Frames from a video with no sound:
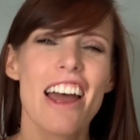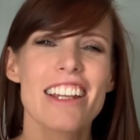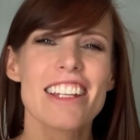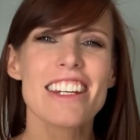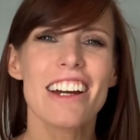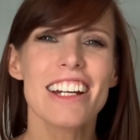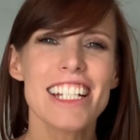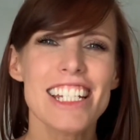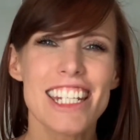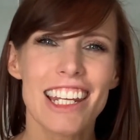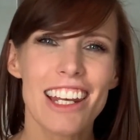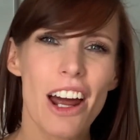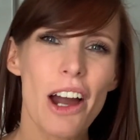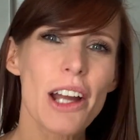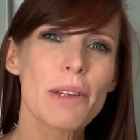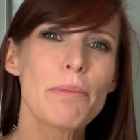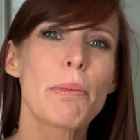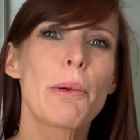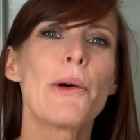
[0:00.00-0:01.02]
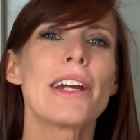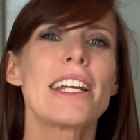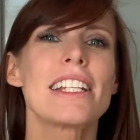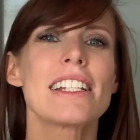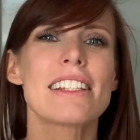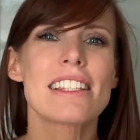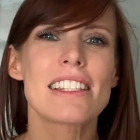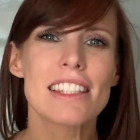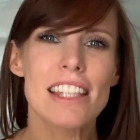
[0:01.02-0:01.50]

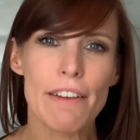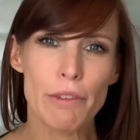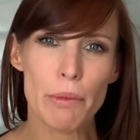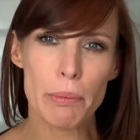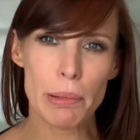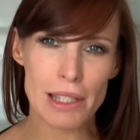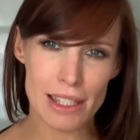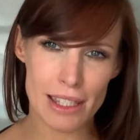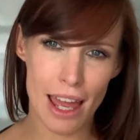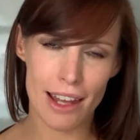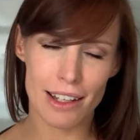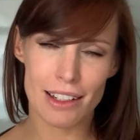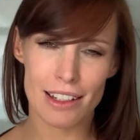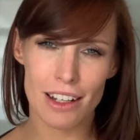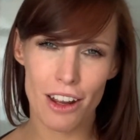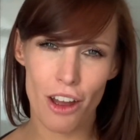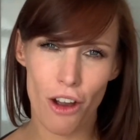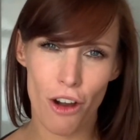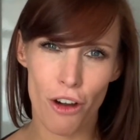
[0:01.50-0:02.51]
99.7%